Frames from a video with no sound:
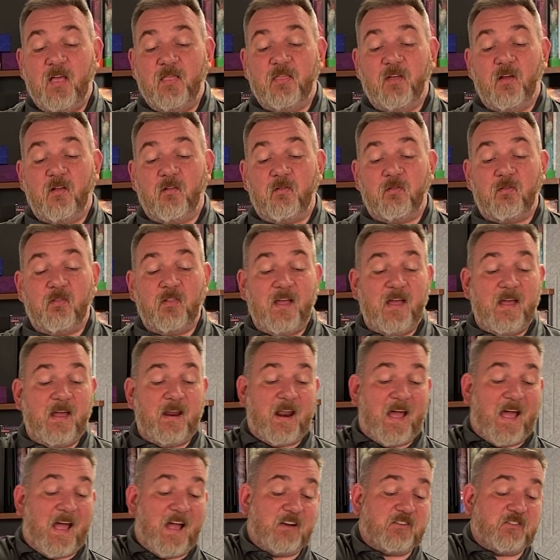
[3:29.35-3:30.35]
The
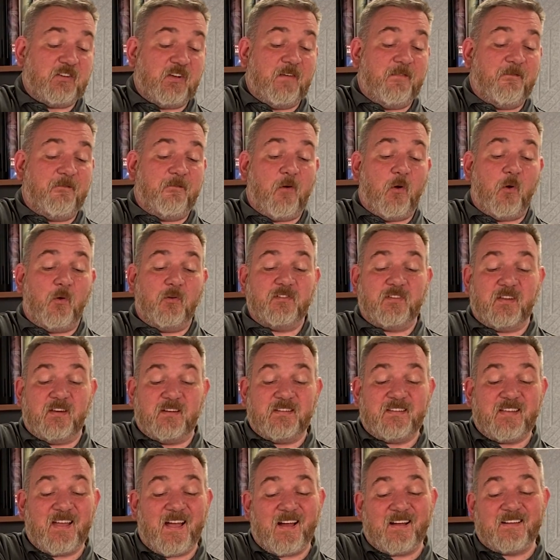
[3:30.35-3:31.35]
lid actually folds
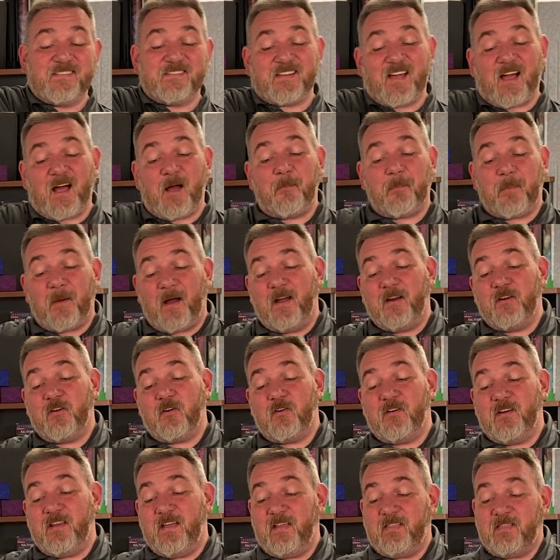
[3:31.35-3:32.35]
and tucks up
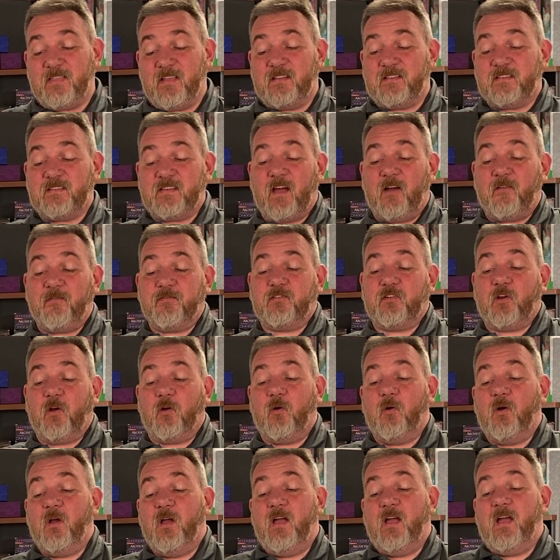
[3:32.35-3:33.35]
underneath itself
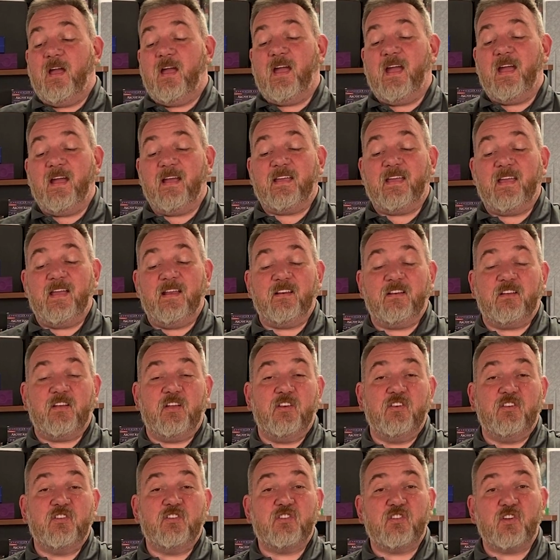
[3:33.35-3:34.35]
so it can
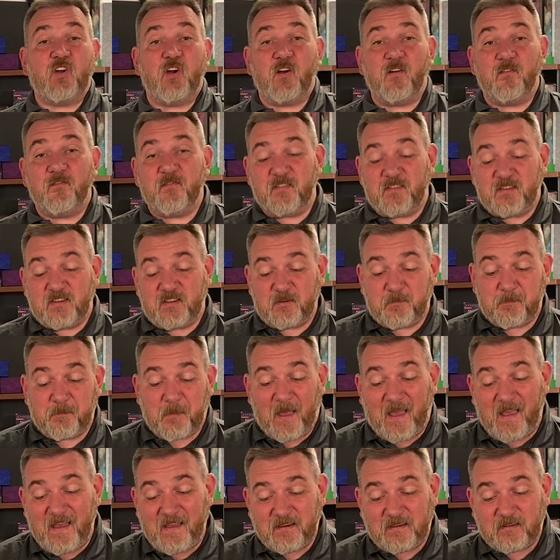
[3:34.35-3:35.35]
conserve
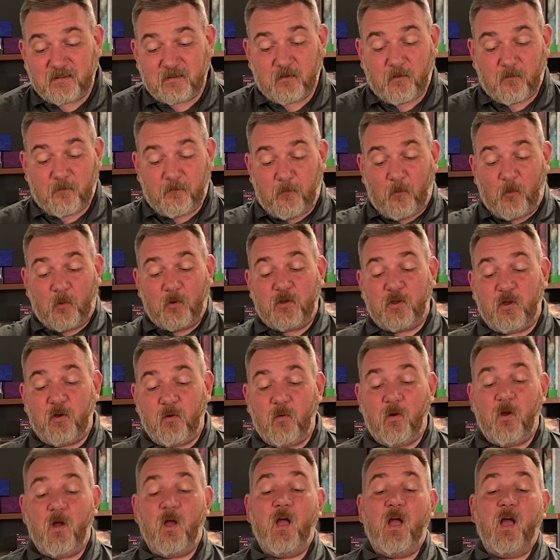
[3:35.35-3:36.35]
space for
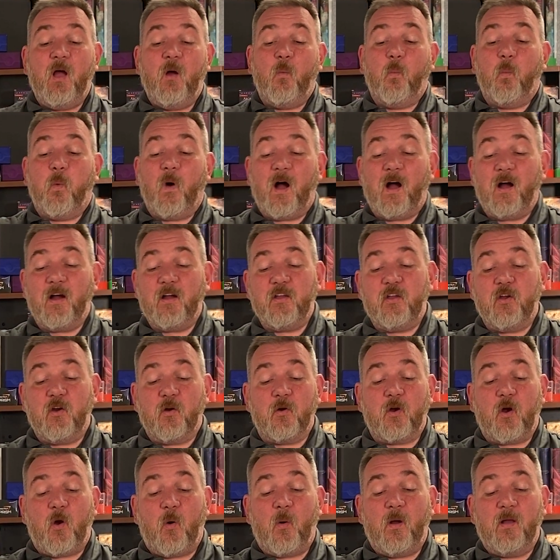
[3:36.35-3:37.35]
you while
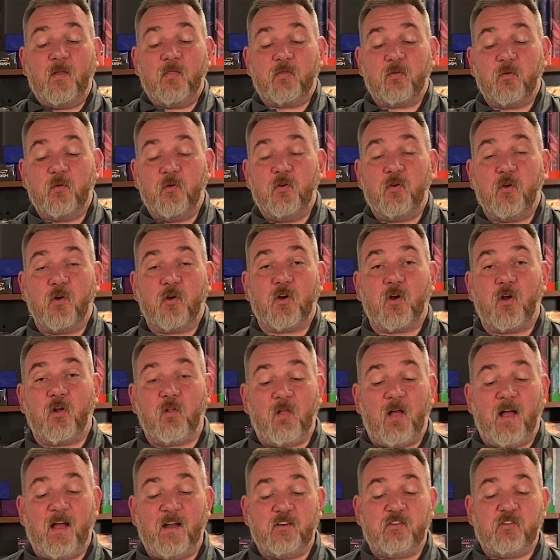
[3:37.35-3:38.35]
you're going through your
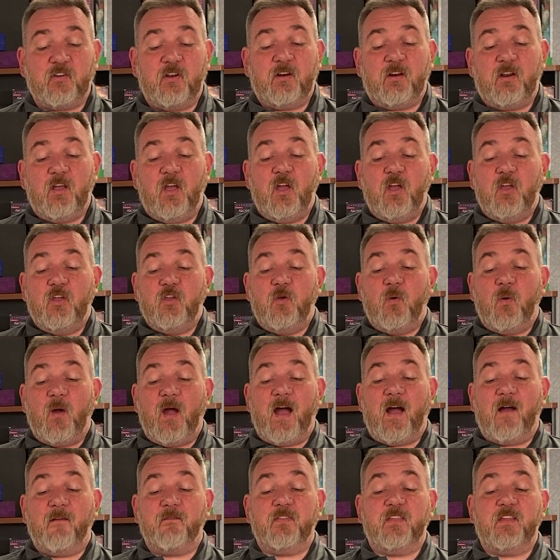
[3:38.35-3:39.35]
collection. You
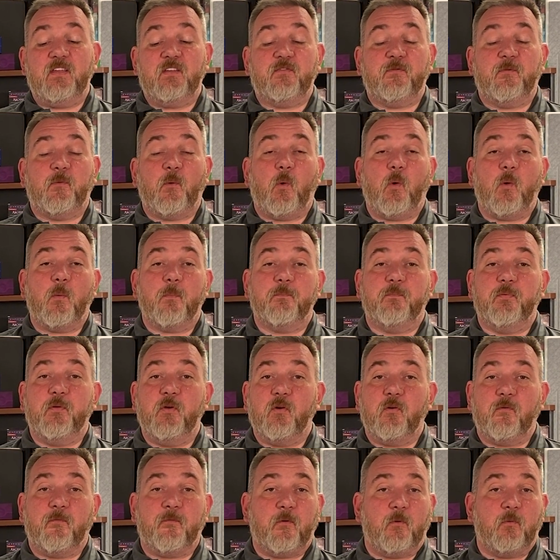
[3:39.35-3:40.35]
have these 4
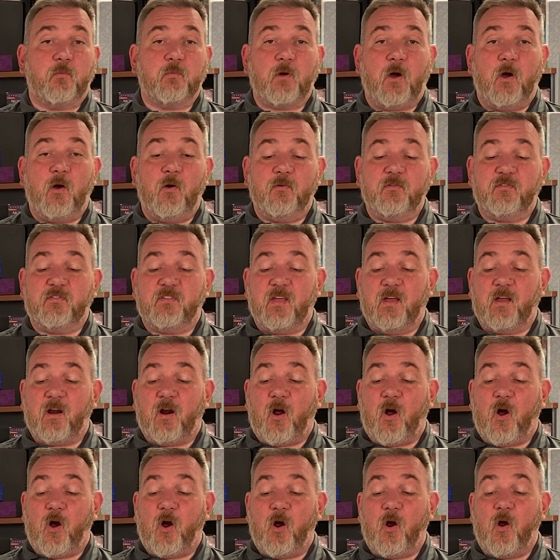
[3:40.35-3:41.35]
beautiful rows that
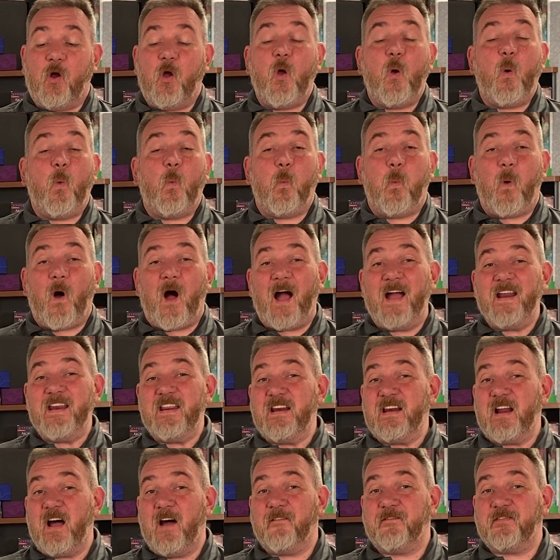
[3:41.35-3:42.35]
are wide
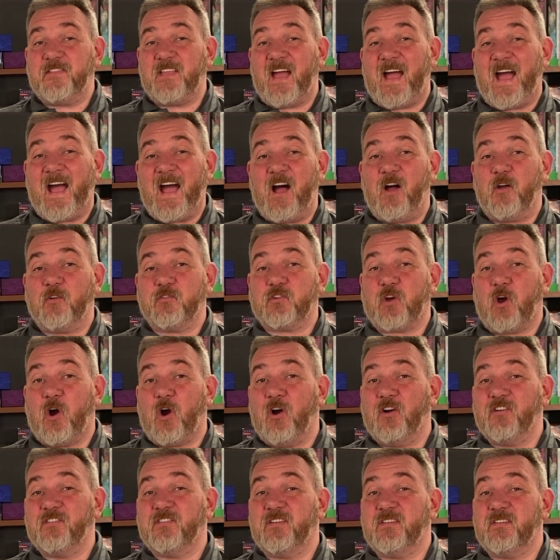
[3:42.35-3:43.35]
enough to house
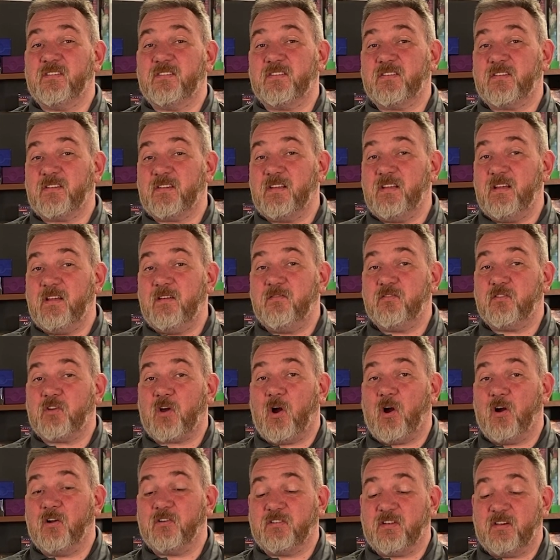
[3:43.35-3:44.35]
cards in sleeves,
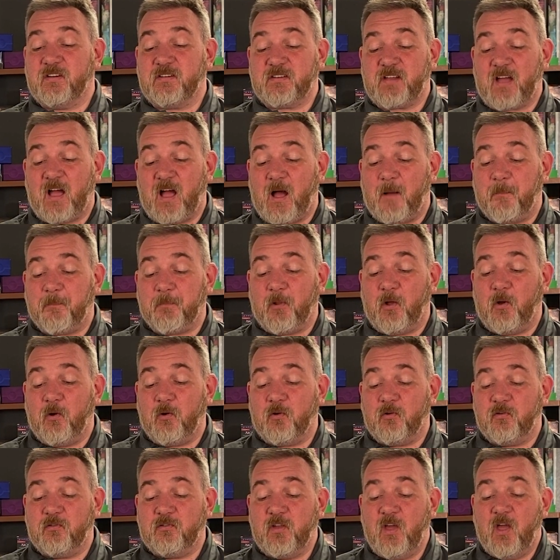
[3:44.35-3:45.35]
cards in top
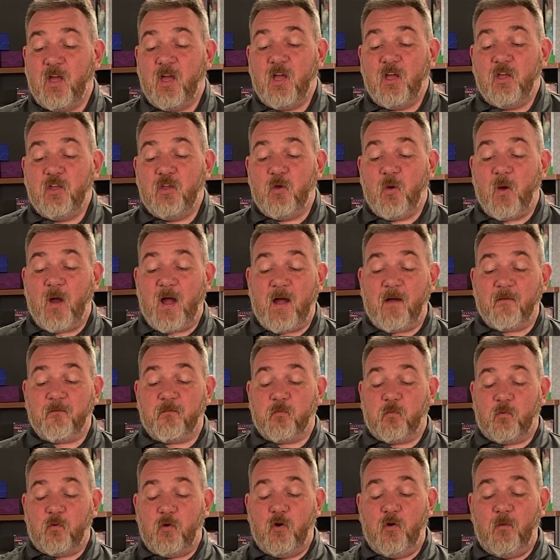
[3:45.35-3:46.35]
loaders. You
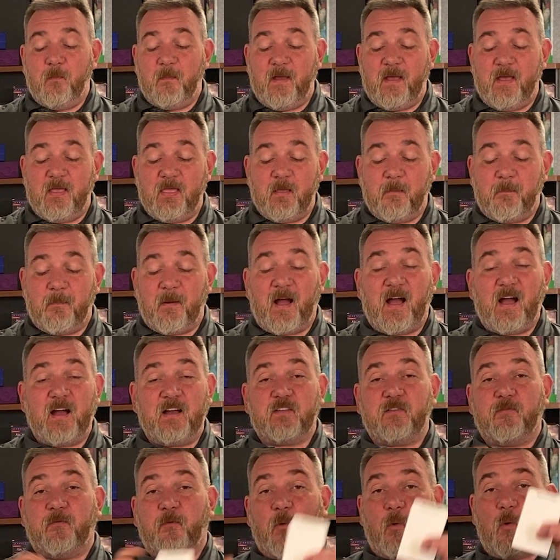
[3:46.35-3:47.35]
have room in the
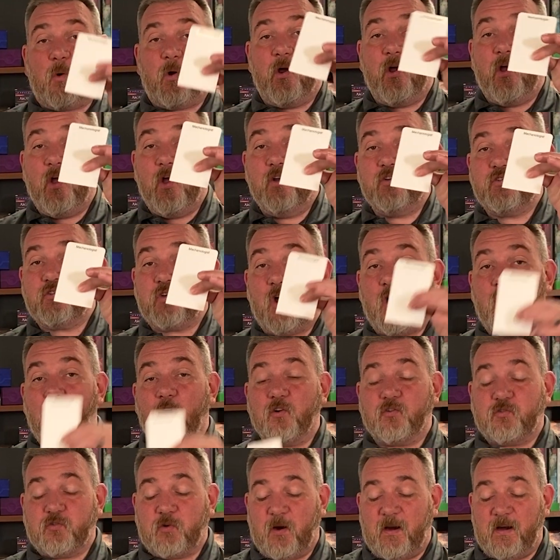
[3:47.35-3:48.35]
box for
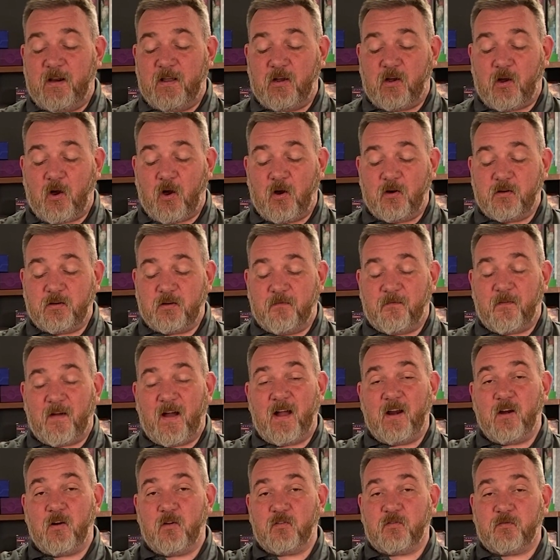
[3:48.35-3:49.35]
tall trading card
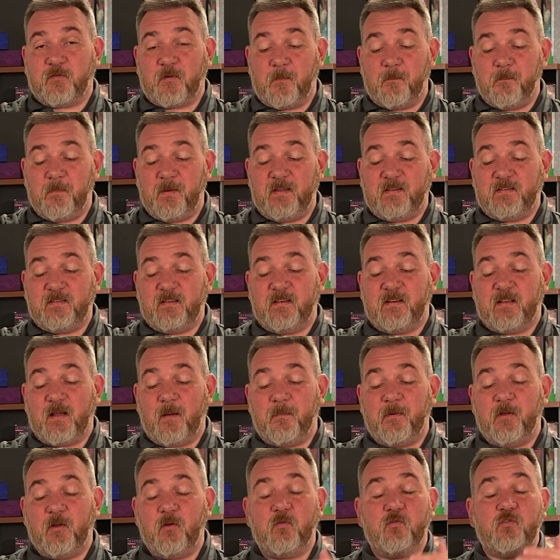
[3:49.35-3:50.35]
dividers from
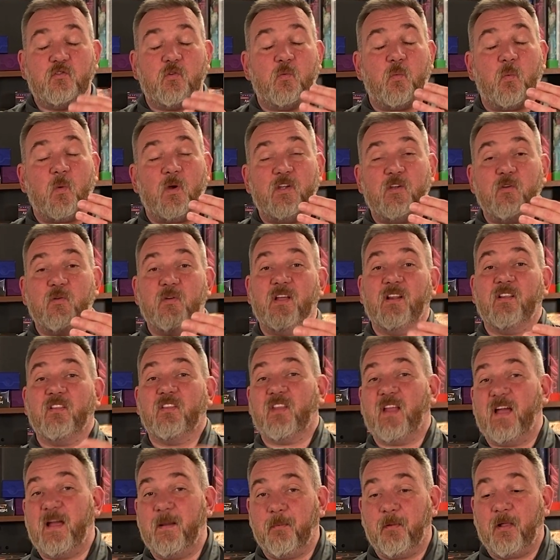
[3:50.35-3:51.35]
BCW to where you can
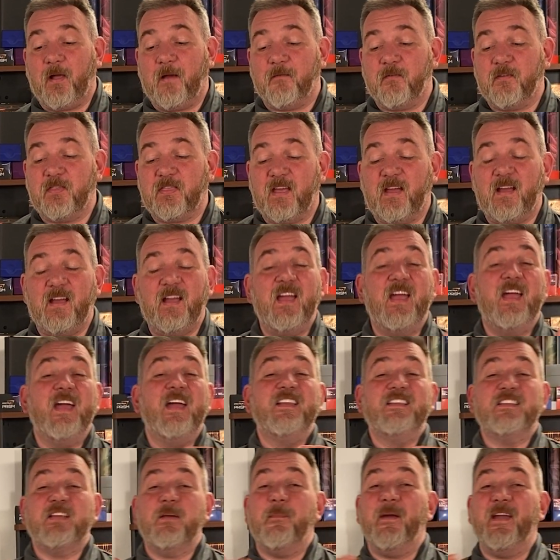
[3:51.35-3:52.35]
label everything
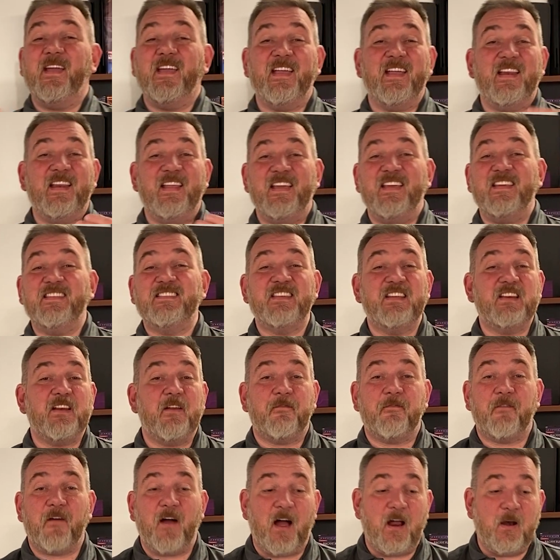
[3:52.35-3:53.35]
to make it easy to
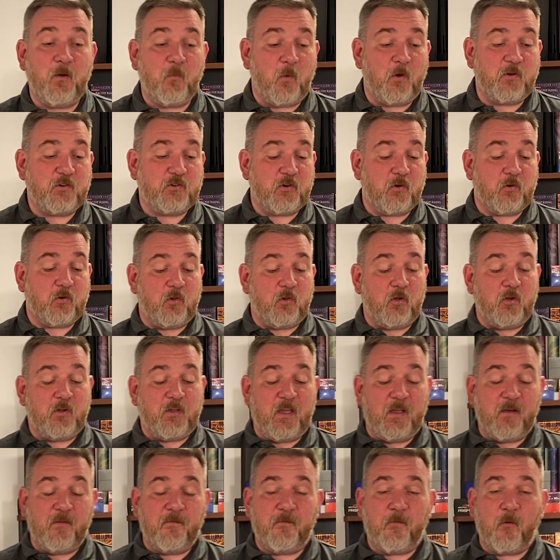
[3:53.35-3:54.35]
find what
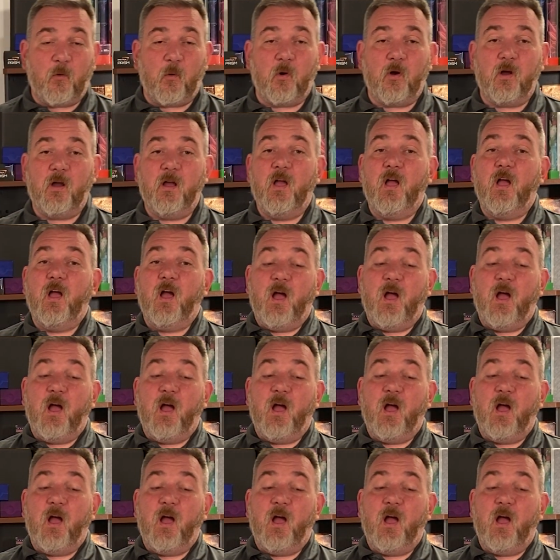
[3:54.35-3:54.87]
you're looking for.